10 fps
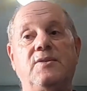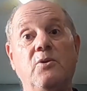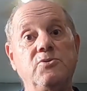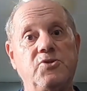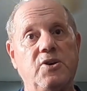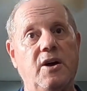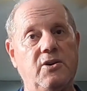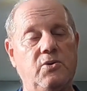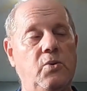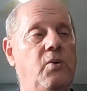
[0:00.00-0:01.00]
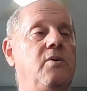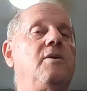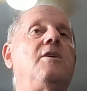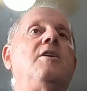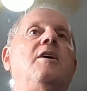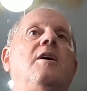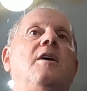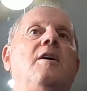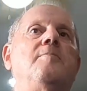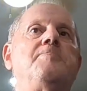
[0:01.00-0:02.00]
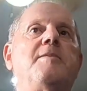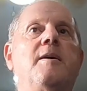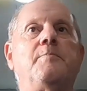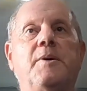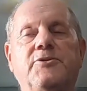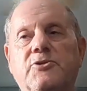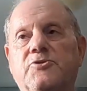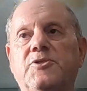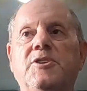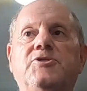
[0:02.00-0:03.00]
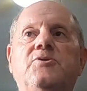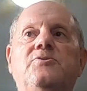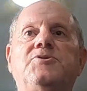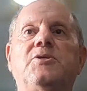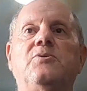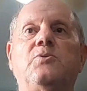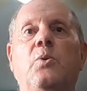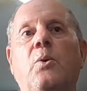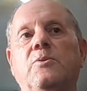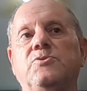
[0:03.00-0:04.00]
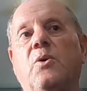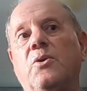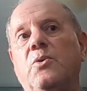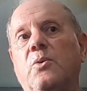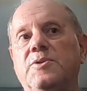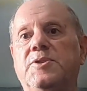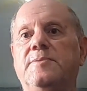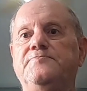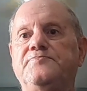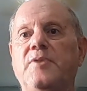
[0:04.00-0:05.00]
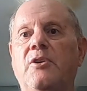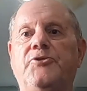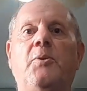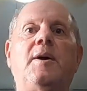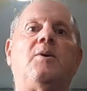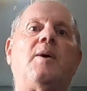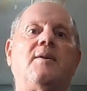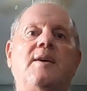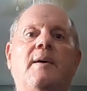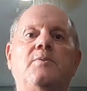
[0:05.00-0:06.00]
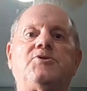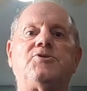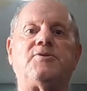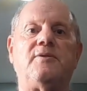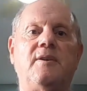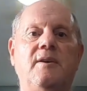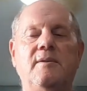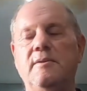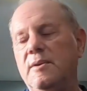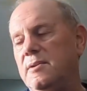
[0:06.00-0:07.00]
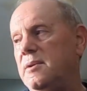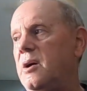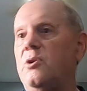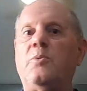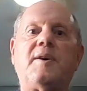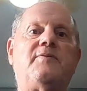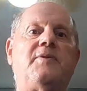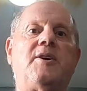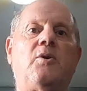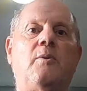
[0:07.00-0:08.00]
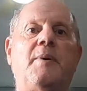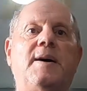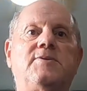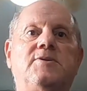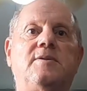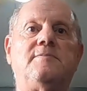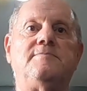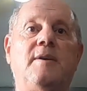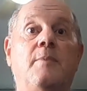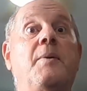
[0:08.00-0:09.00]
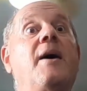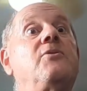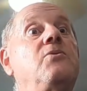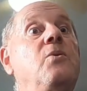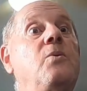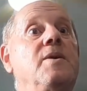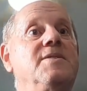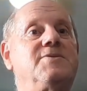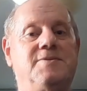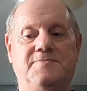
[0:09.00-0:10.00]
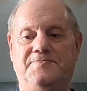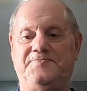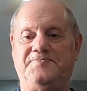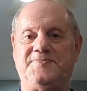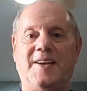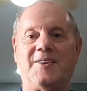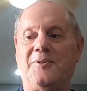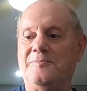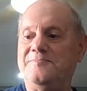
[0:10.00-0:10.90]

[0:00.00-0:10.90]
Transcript: and those are kind of cool. But the traditional single coils are noisy. So anyway, that was just a quick video about noise. Thank you.